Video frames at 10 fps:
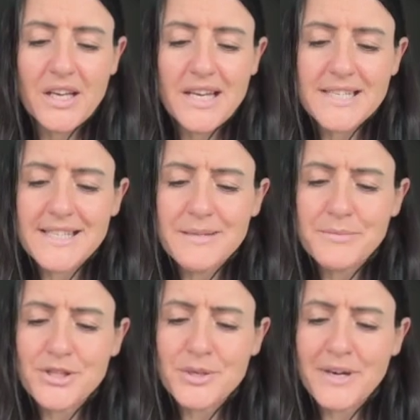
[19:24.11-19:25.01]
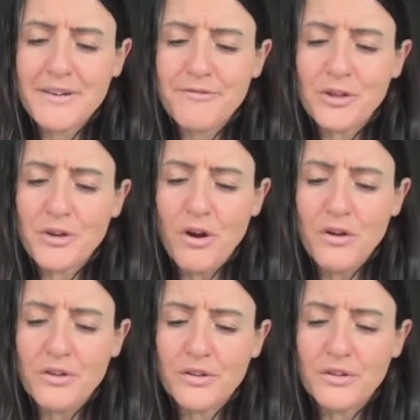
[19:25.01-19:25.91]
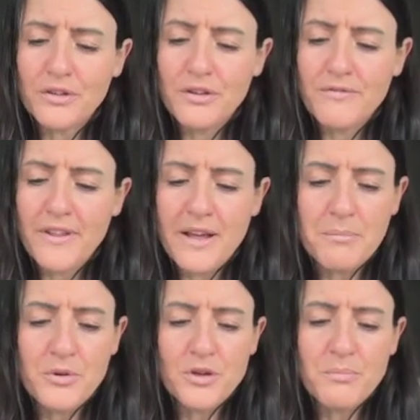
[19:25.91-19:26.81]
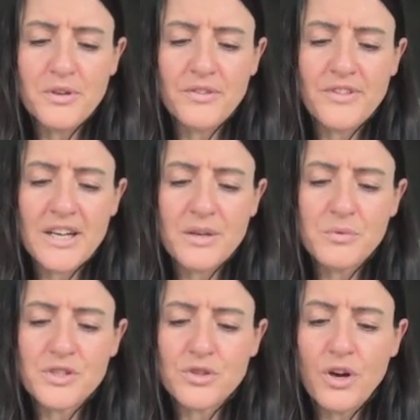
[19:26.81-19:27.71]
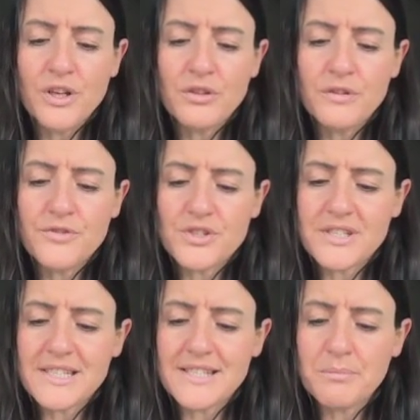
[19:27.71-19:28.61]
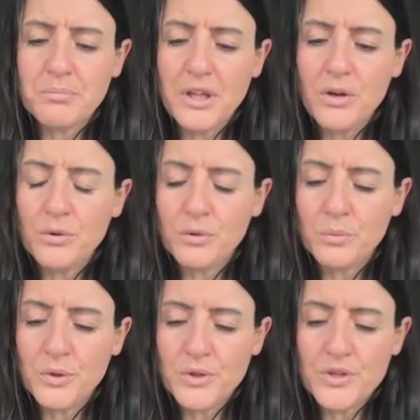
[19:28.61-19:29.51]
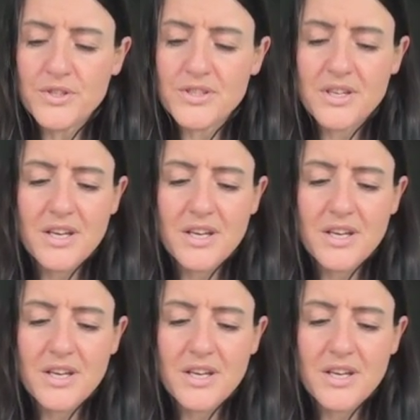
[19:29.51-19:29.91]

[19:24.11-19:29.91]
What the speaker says: It seemed as though I had forgotten for that moment that it was not enough just to simply utter words.